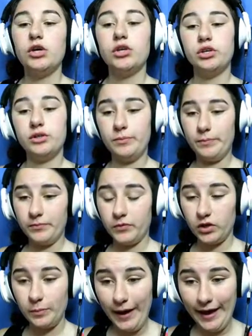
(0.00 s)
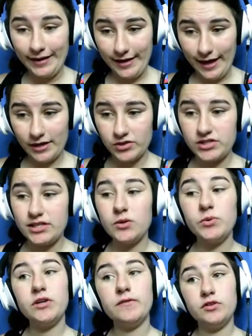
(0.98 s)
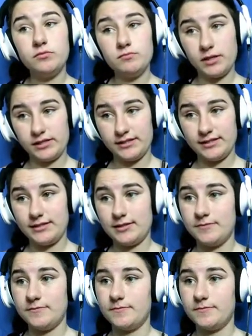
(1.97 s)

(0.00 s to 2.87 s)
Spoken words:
Goodbye now. See you in a few months.